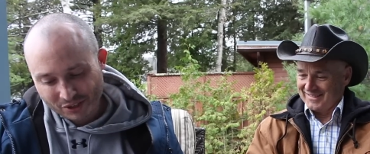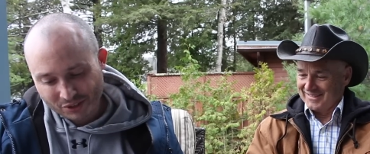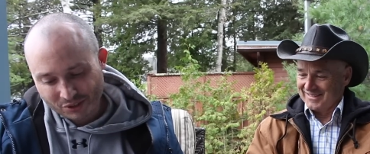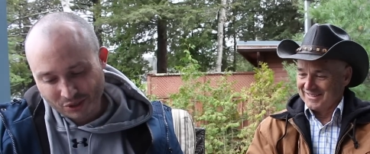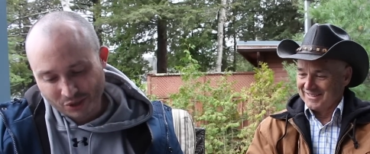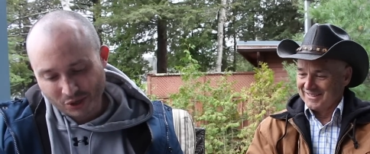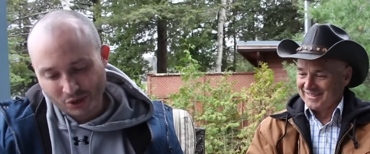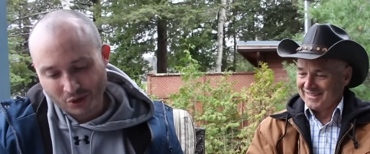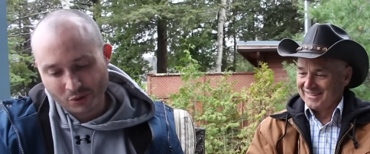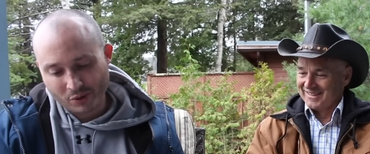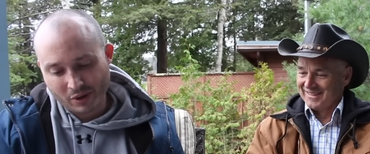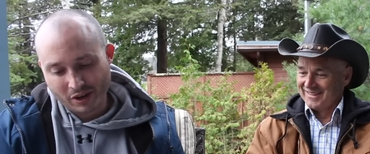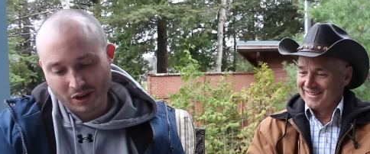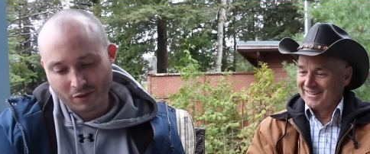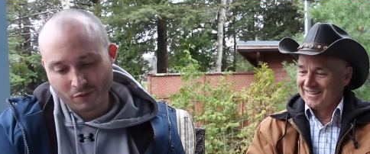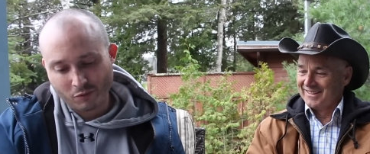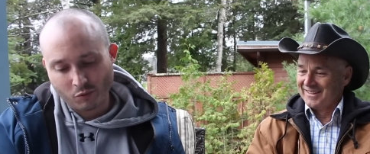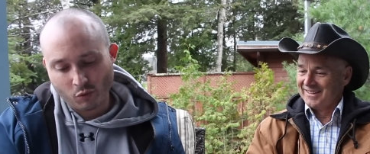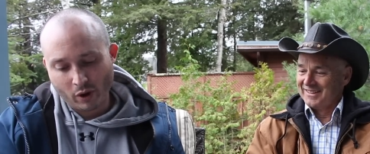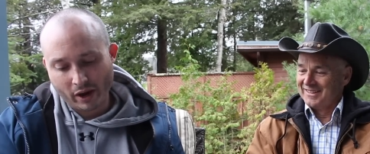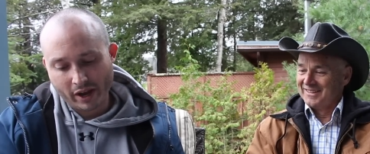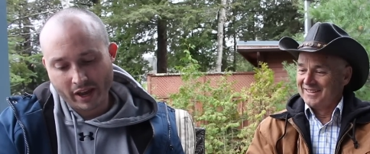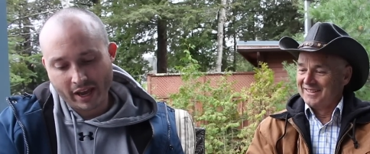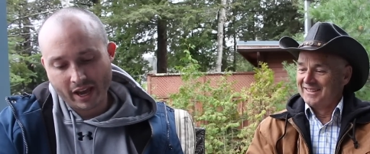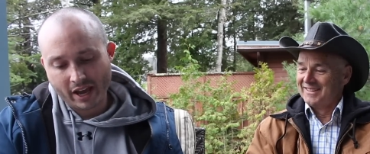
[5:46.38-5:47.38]
Speaker 1: so uh,
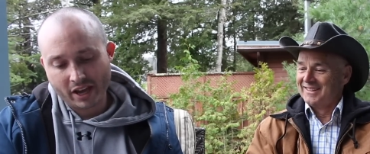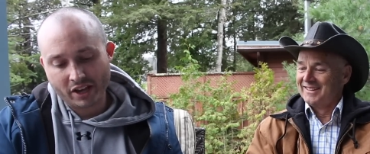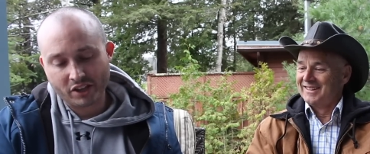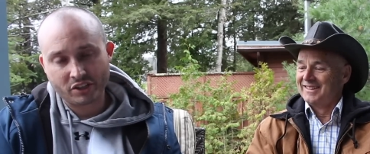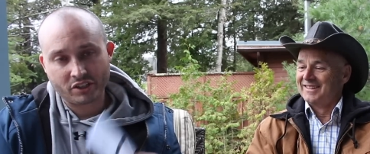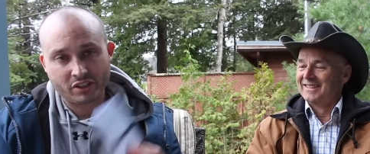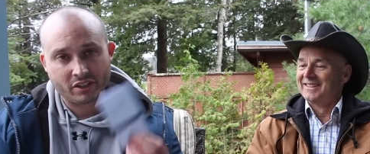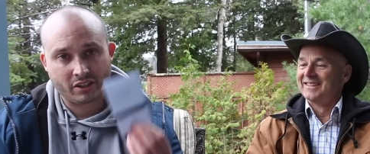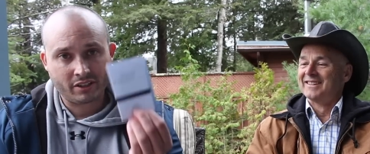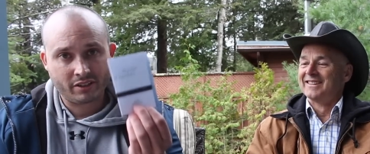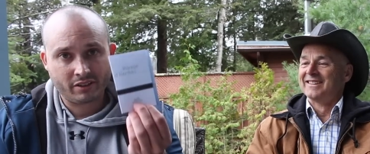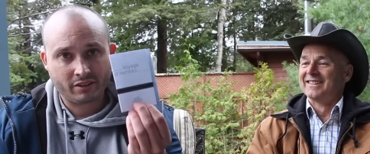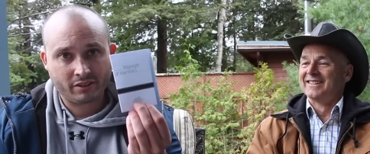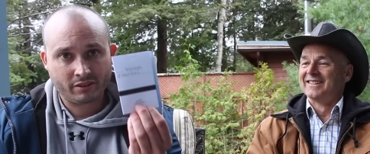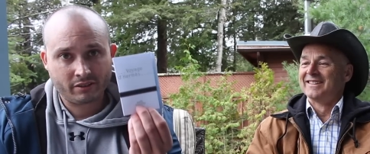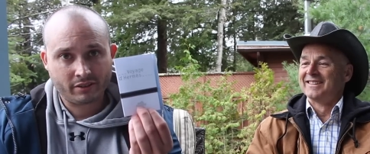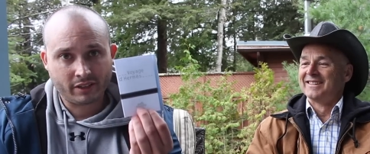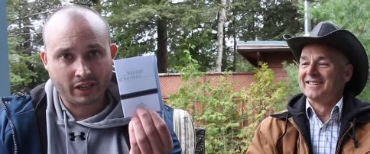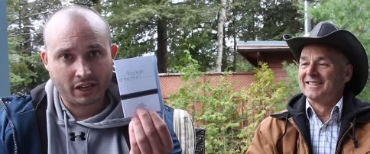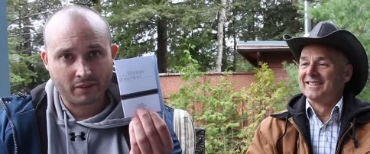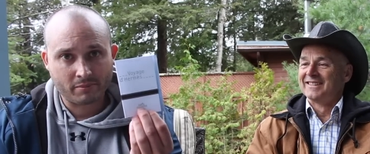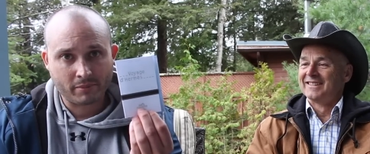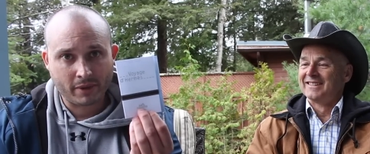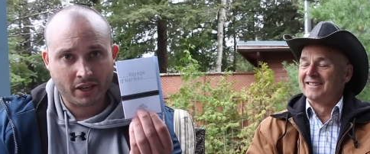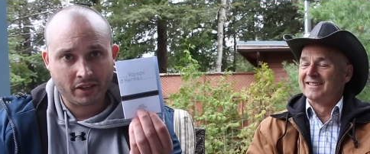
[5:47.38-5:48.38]
Voyage
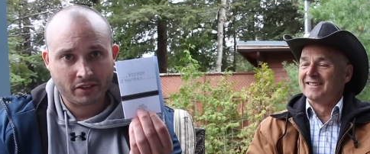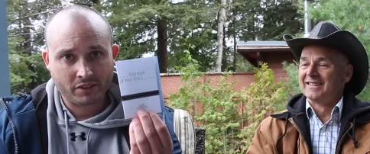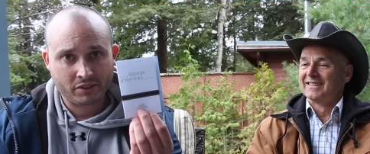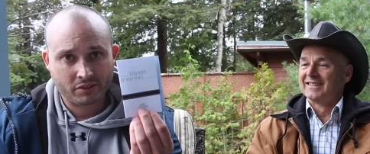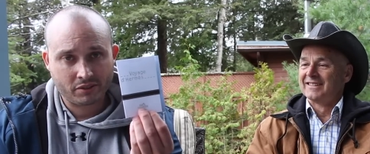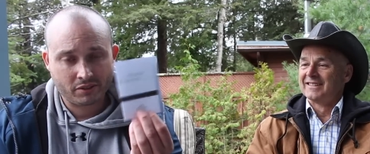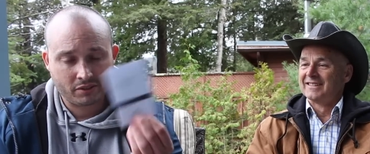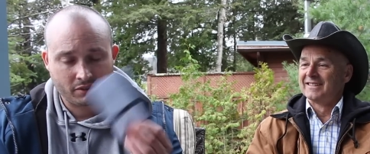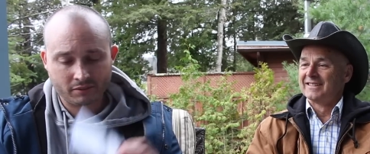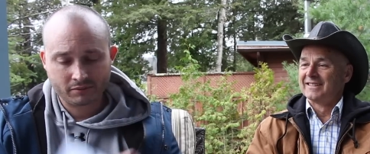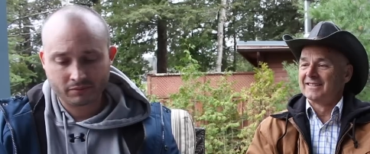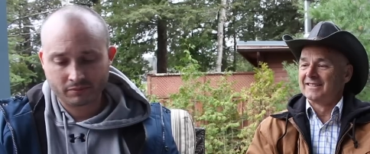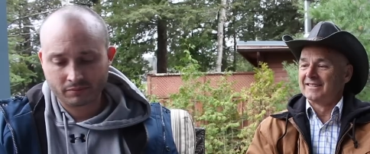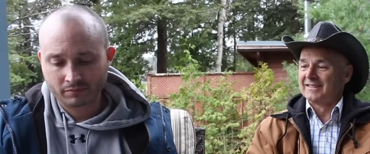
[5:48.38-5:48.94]
d'Hermes.